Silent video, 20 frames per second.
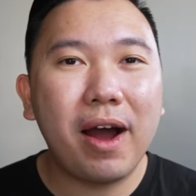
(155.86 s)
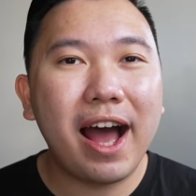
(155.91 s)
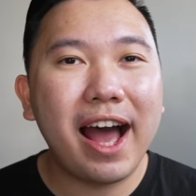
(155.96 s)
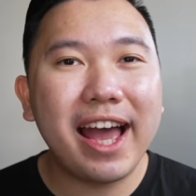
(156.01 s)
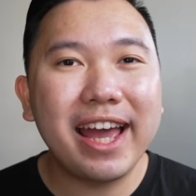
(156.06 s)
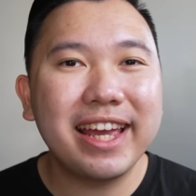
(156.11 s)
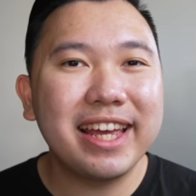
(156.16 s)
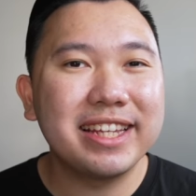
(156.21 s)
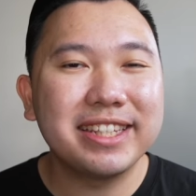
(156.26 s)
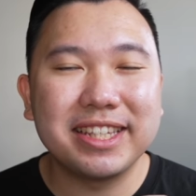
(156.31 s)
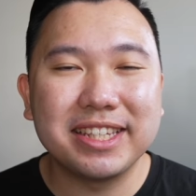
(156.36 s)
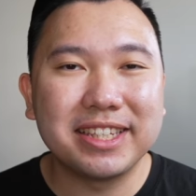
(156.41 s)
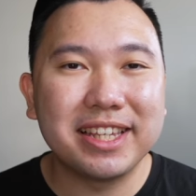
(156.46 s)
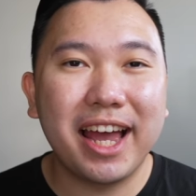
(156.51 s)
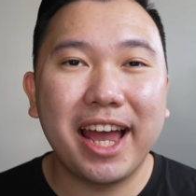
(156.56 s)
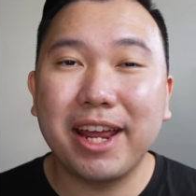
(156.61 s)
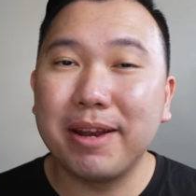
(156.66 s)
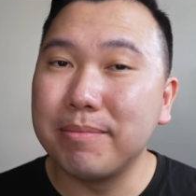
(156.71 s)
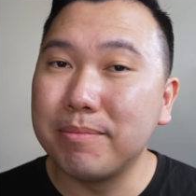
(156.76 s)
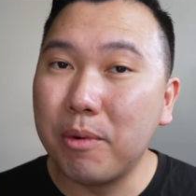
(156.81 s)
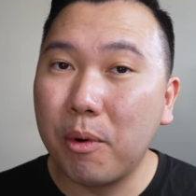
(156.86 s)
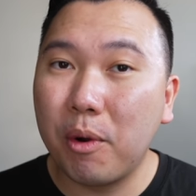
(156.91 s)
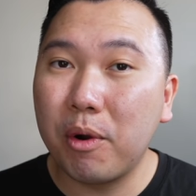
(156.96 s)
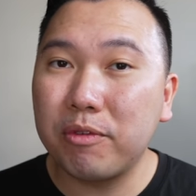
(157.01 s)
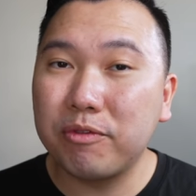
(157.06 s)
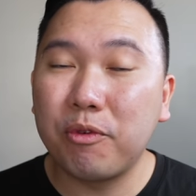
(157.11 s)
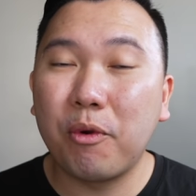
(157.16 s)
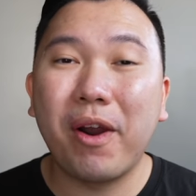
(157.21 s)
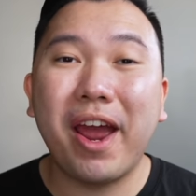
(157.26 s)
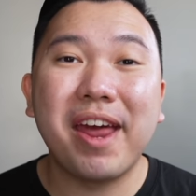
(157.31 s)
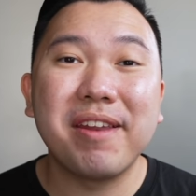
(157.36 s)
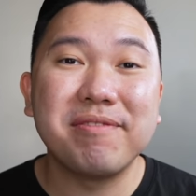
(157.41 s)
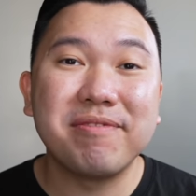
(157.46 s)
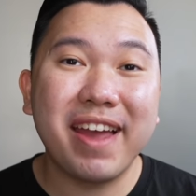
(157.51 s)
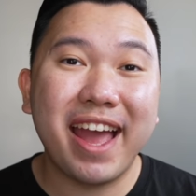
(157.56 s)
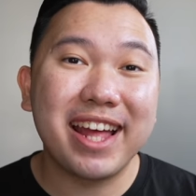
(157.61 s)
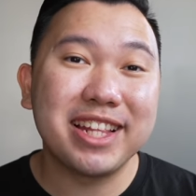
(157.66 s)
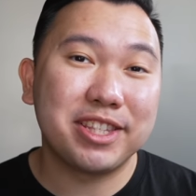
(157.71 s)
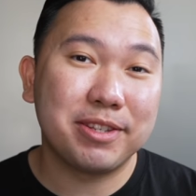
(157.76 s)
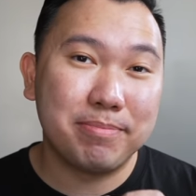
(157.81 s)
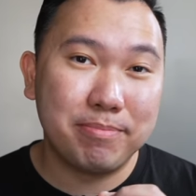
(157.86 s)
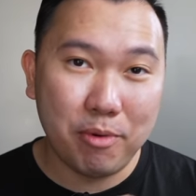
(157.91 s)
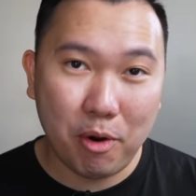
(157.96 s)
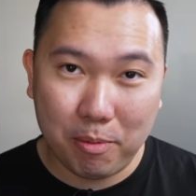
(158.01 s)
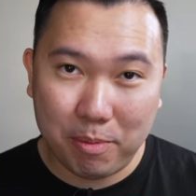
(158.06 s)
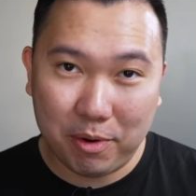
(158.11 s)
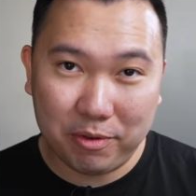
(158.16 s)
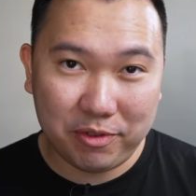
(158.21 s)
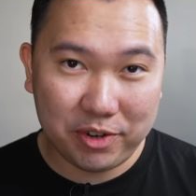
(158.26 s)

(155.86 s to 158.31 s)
I is designed more for advanced mobile